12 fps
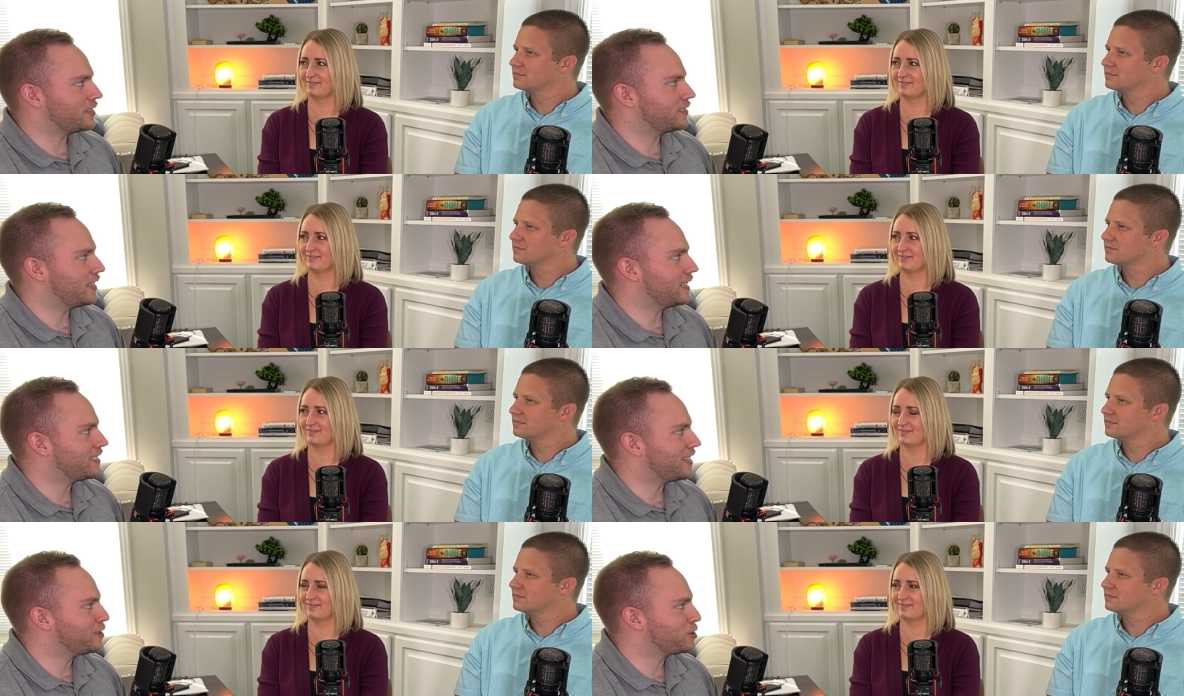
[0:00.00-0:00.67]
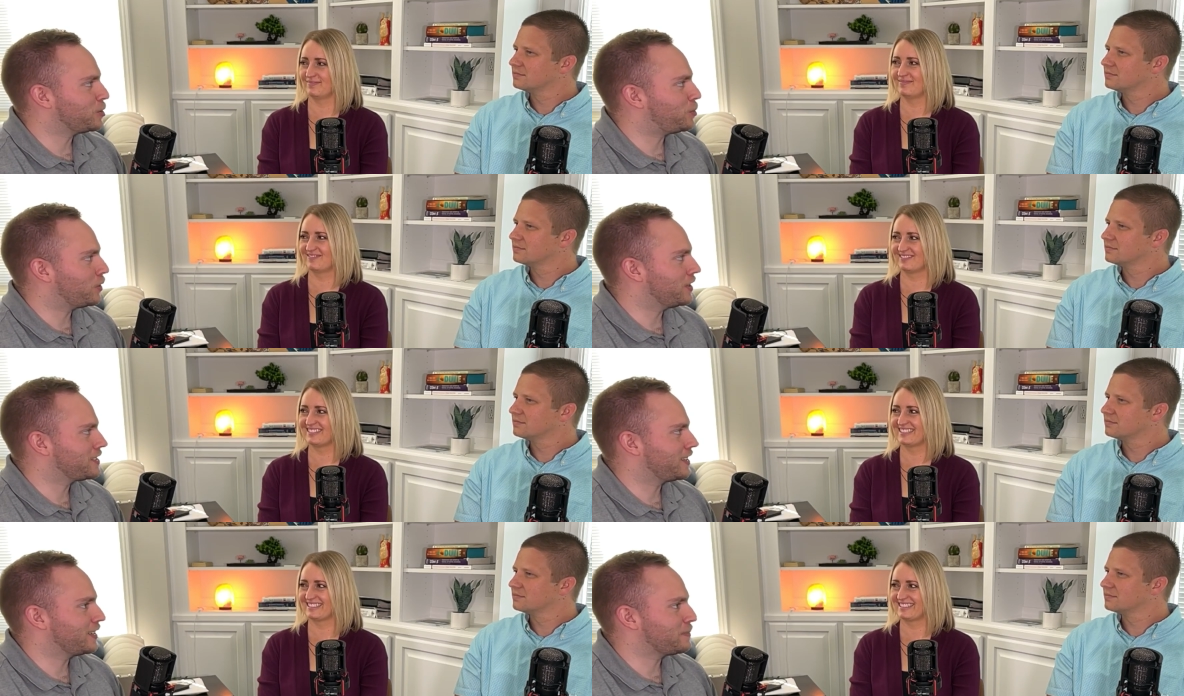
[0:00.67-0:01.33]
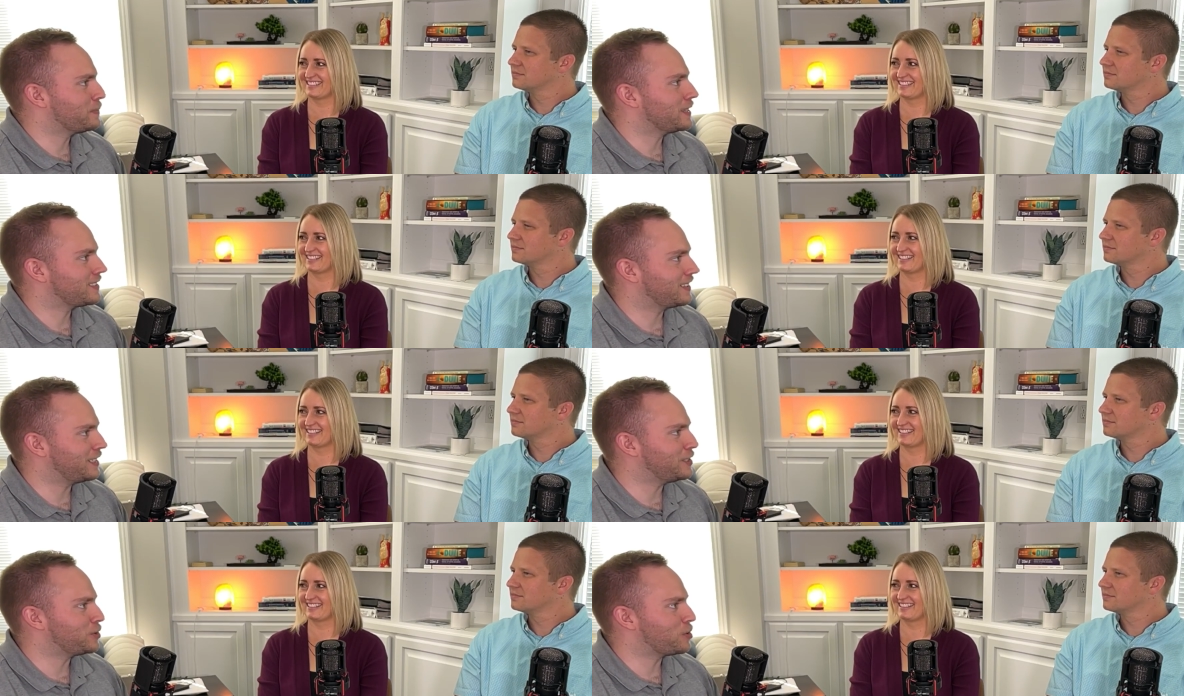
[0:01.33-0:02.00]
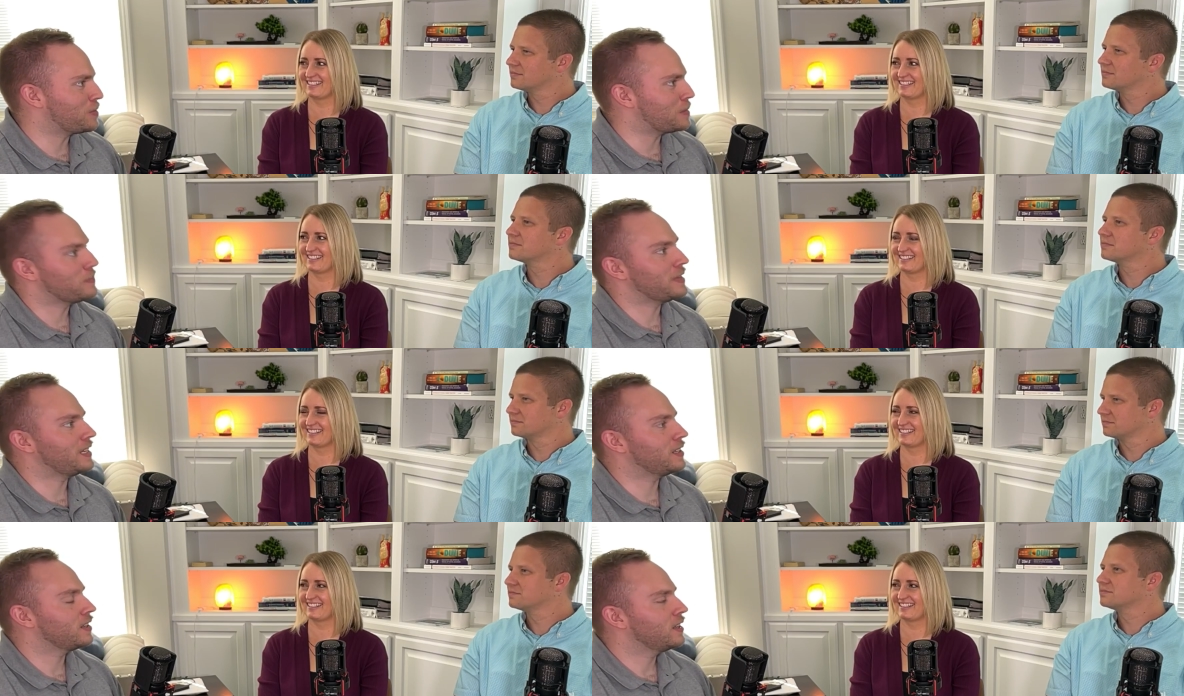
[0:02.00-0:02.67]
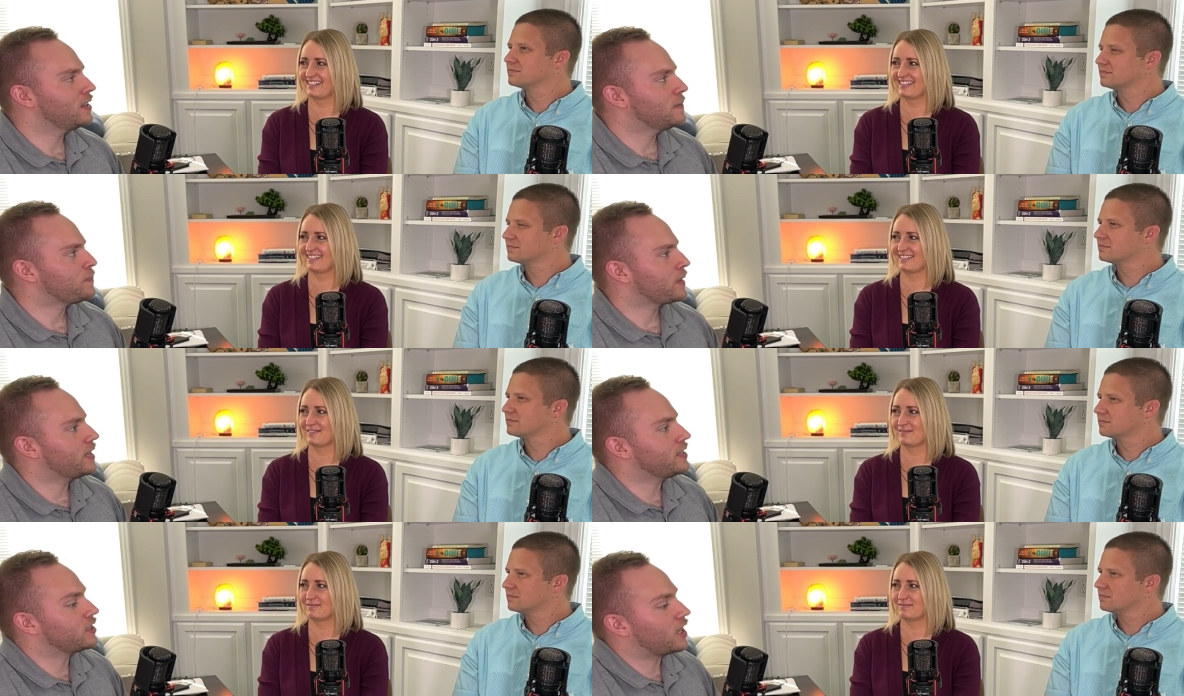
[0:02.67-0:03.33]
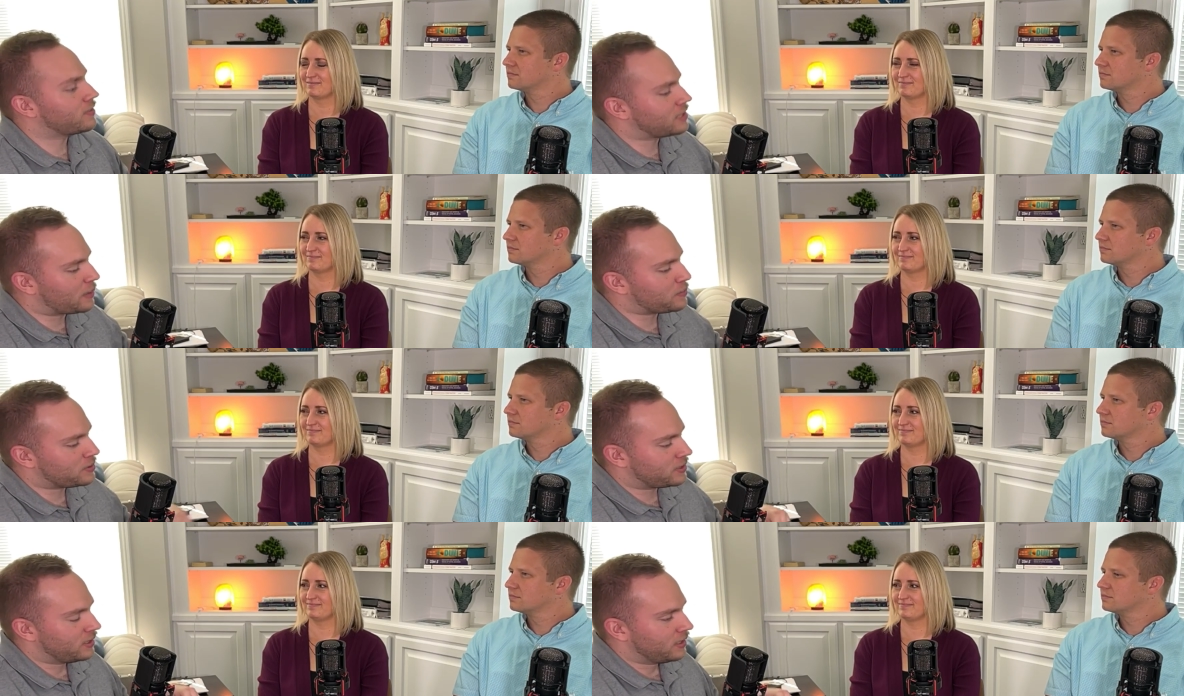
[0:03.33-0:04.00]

Speaker 1: intentional place to like mislead you or be mean. I think a lot of times,